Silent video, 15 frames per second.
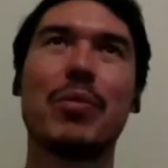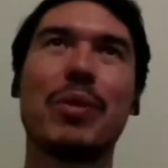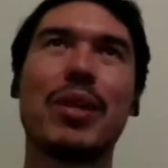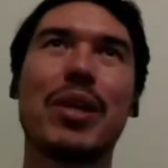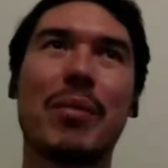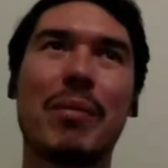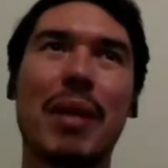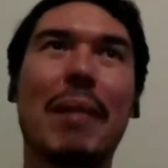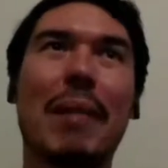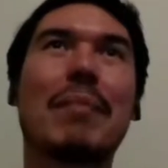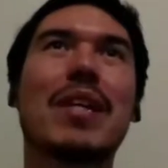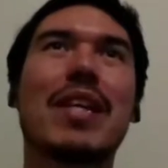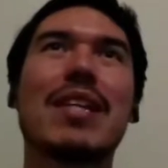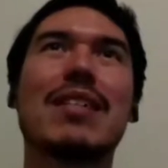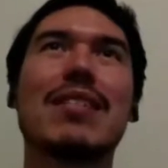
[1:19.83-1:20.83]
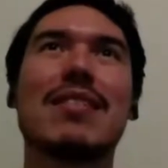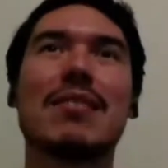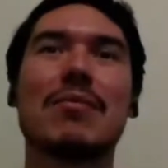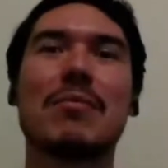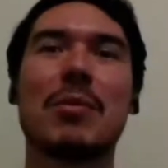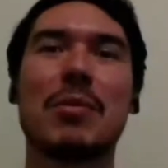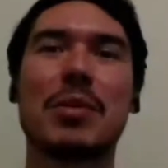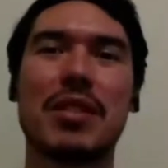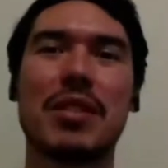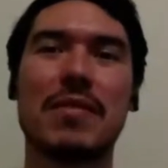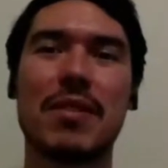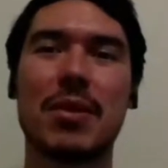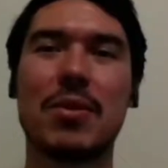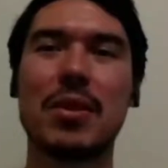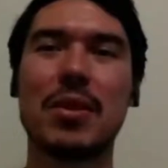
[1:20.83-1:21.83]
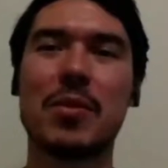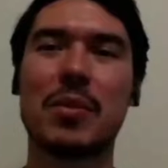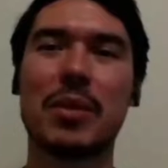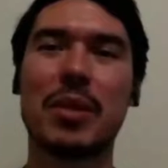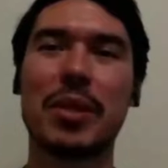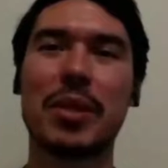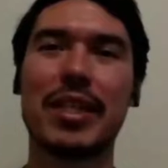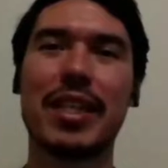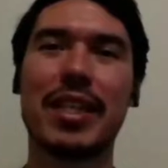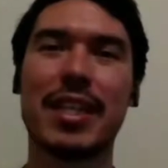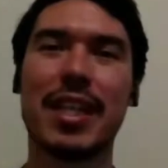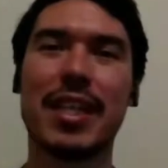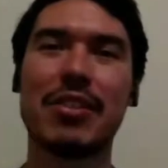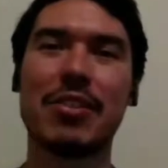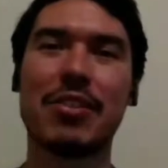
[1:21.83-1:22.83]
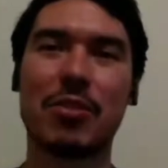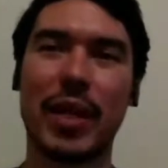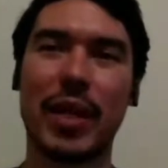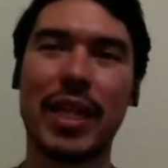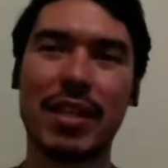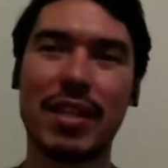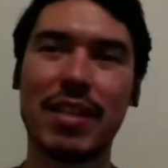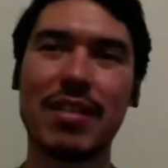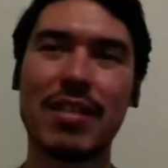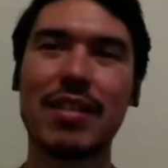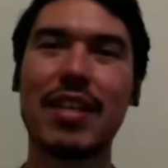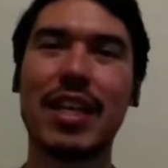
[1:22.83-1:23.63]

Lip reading: We are baptized and we receive the Holy Spirit, and then that is strengthened